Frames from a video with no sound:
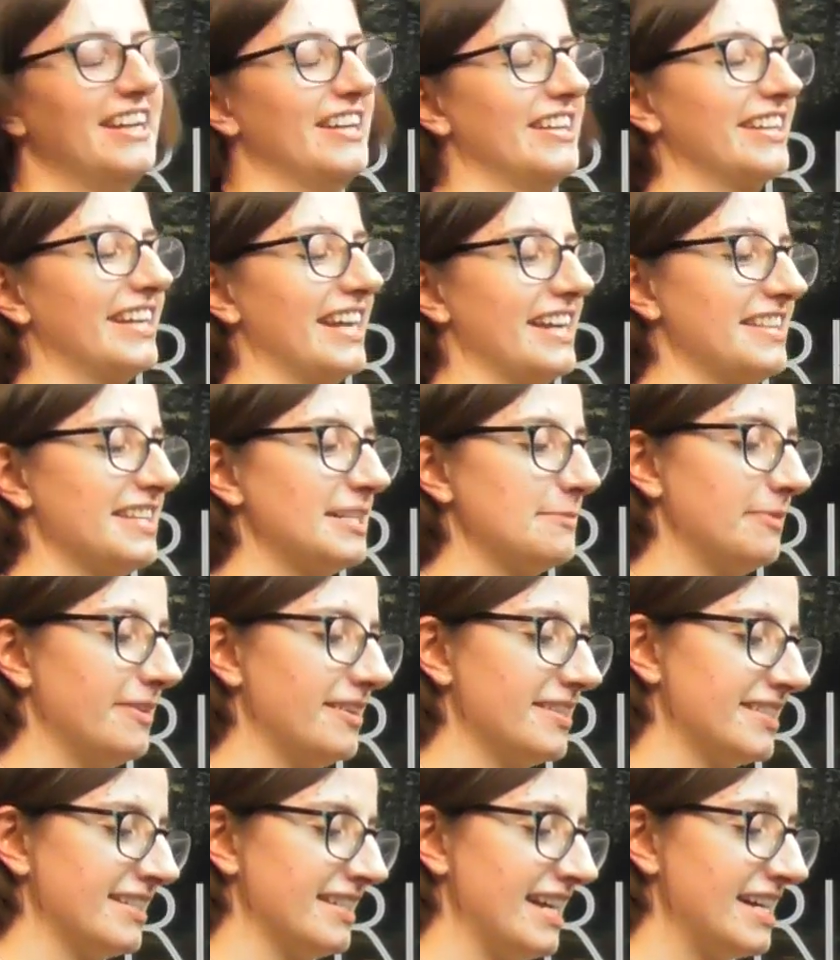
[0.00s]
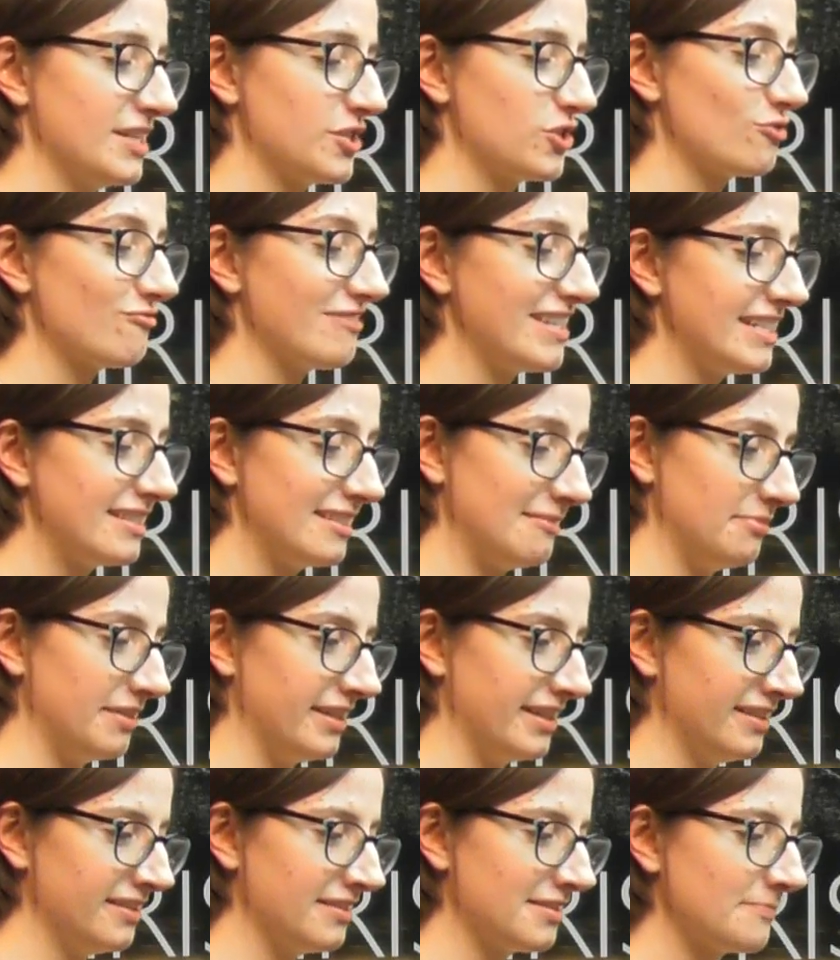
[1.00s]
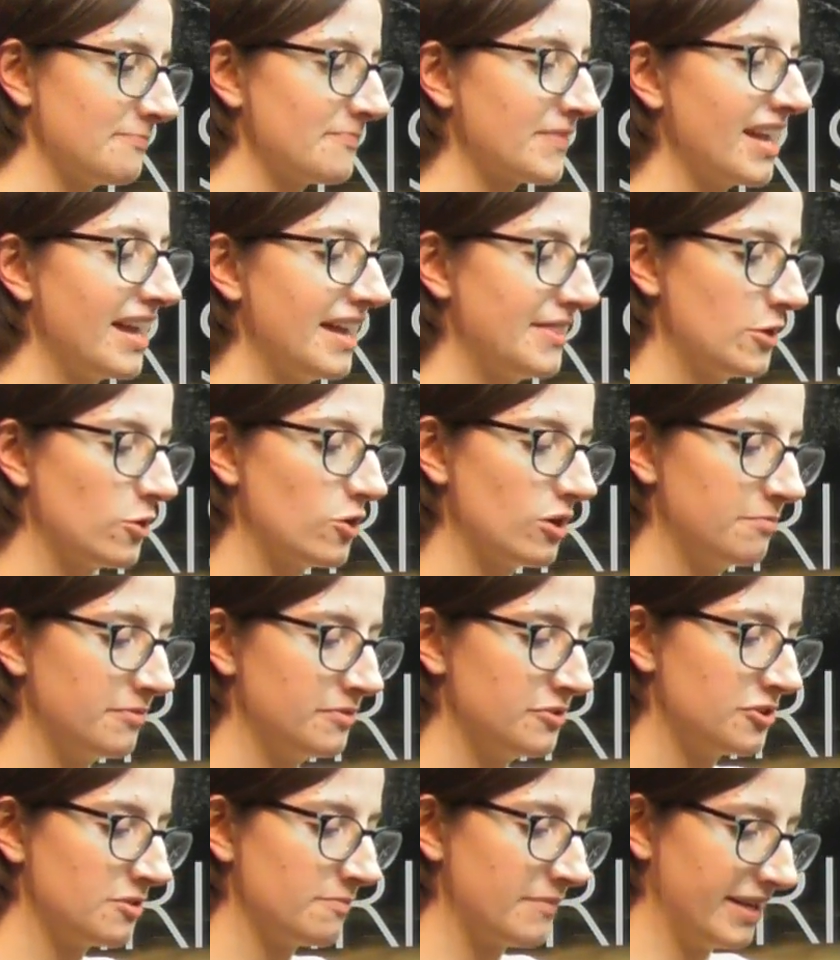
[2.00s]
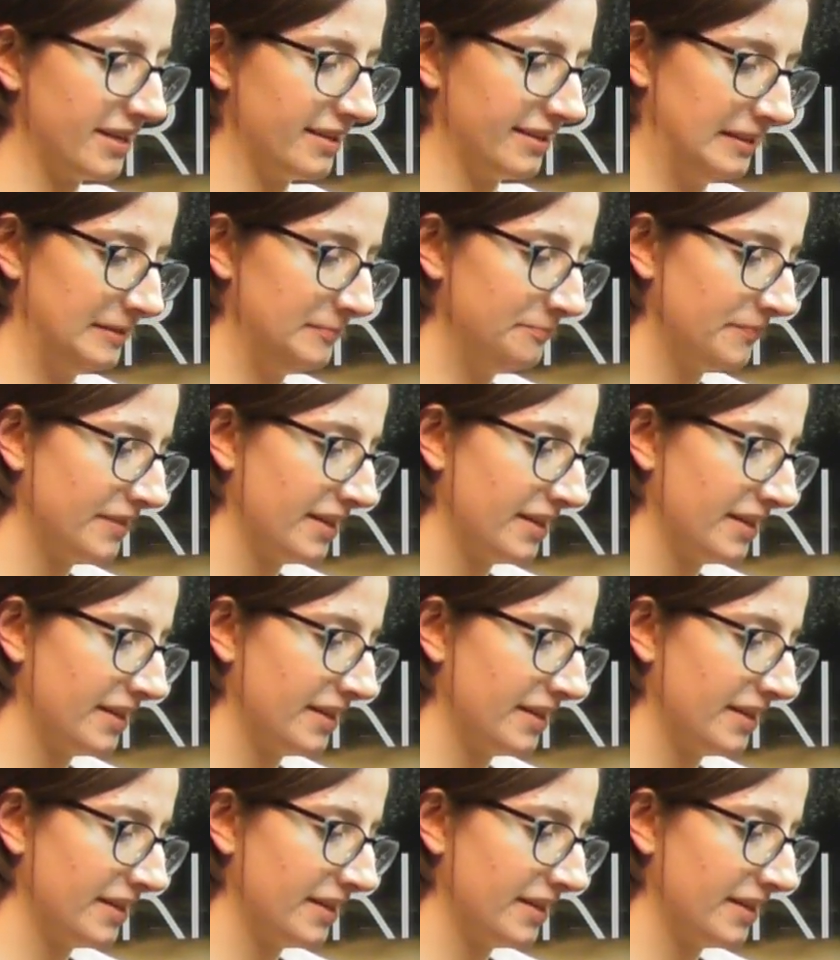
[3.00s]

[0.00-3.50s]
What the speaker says: Okay, this person has 3 siblings, and they grew up in Jamaica.